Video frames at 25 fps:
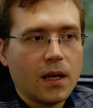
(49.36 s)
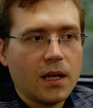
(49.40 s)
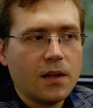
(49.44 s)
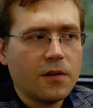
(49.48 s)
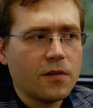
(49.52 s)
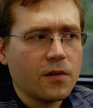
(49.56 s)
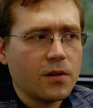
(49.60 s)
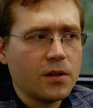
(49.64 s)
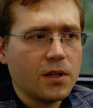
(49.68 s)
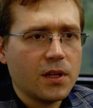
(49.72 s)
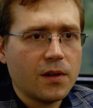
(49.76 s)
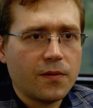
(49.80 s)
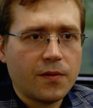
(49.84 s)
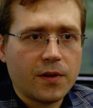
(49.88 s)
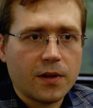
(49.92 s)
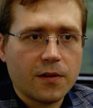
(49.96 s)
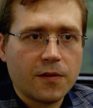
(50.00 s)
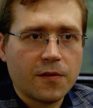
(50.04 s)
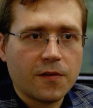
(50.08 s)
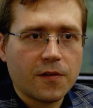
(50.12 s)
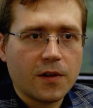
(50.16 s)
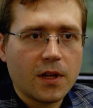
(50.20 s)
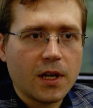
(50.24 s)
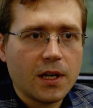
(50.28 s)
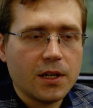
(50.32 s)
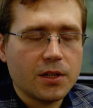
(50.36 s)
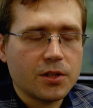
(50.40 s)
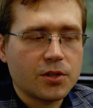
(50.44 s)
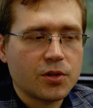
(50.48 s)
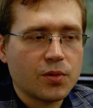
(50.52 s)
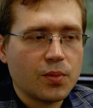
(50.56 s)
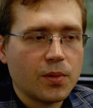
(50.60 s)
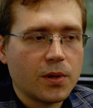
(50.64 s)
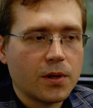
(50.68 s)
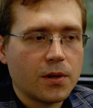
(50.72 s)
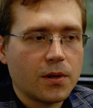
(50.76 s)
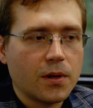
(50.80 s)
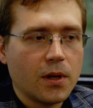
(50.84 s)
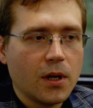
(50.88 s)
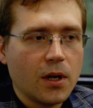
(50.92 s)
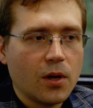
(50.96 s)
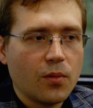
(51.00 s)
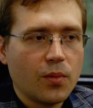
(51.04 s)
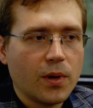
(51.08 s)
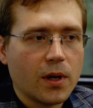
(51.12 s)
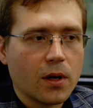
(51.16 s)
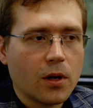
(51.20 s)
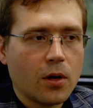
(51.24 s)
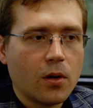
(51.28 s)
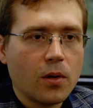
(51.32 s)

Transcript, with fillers: It's only the first stage where we are